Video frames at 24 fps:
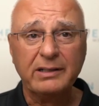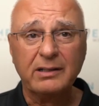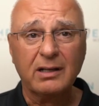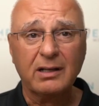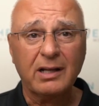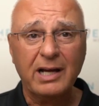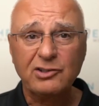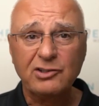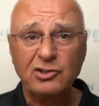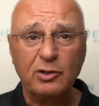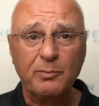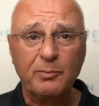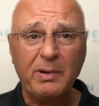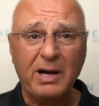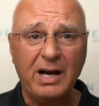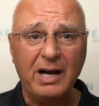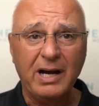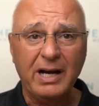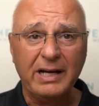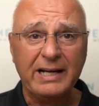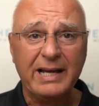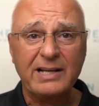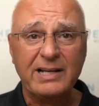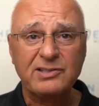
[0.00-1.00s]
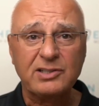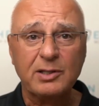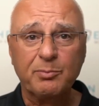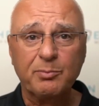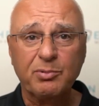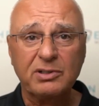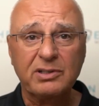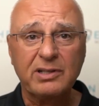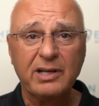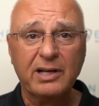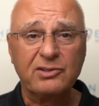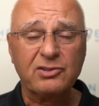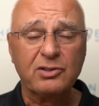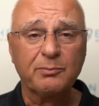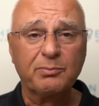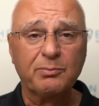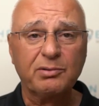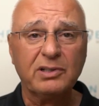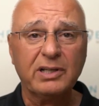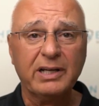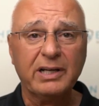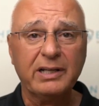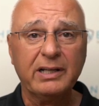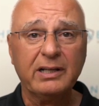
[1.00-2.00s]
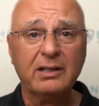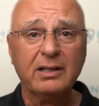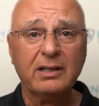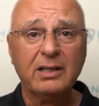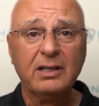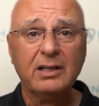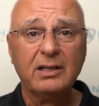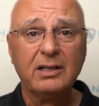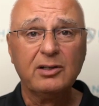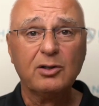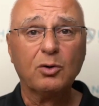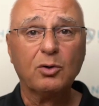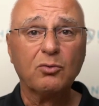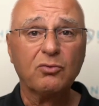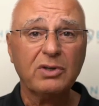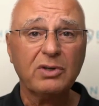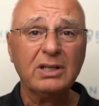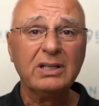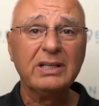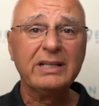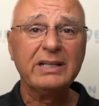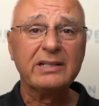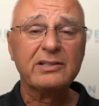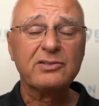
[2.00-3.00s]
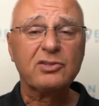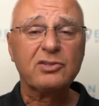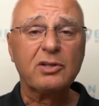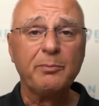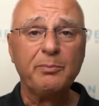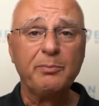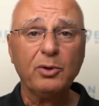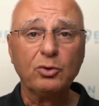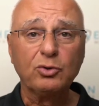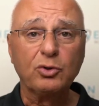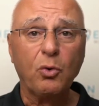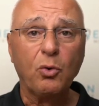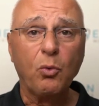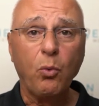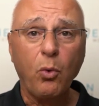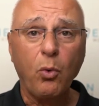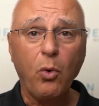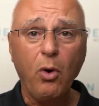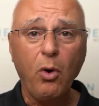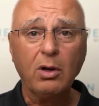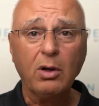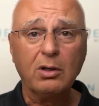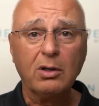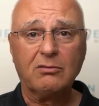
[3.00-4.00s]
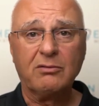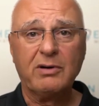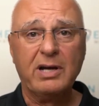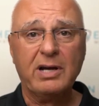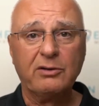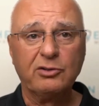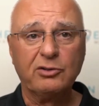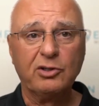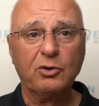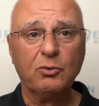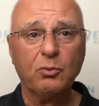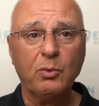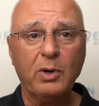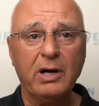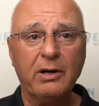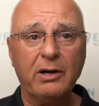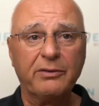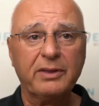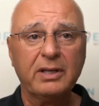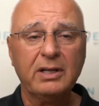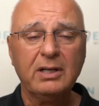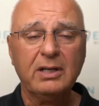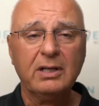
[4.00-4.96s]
the logic behind asset protection planning, really is to build a wall around your wealth.